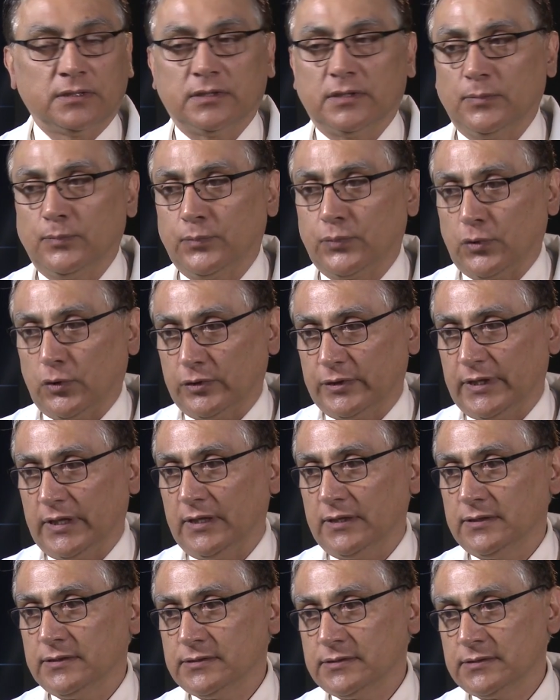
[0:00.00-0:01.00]
the
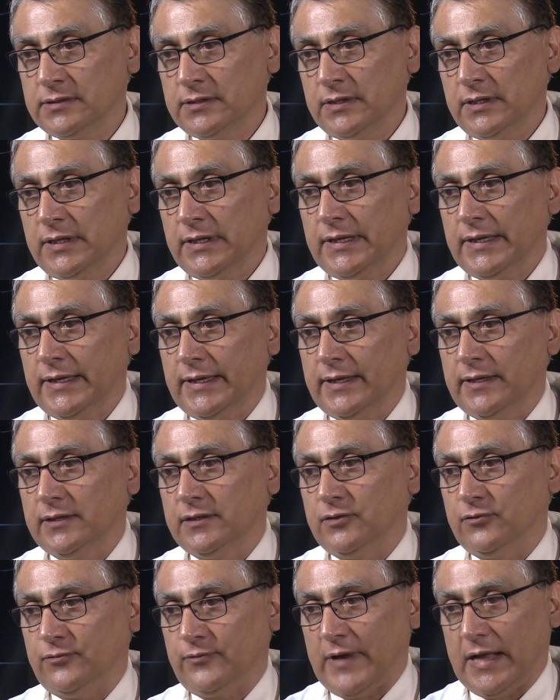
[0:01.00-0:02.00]
proteins, and
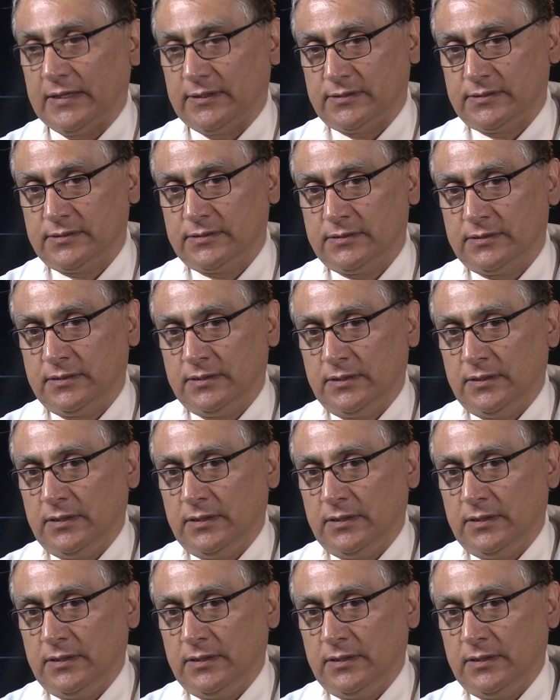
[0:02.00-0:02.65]
the fats.